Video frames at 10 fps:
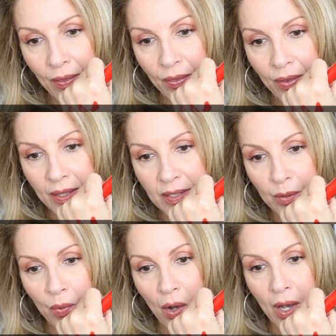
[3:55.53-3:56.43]

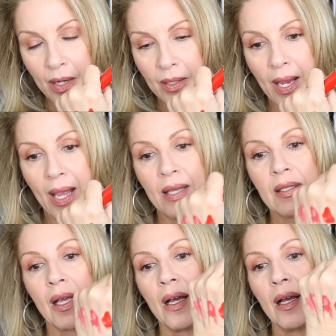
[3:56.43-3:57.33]
this one
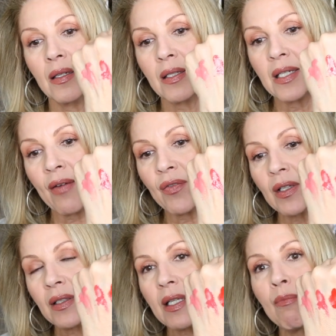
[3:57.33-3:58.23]
has
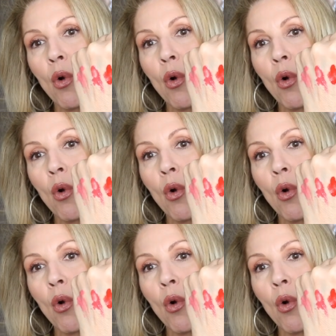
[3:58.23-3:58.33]
definitely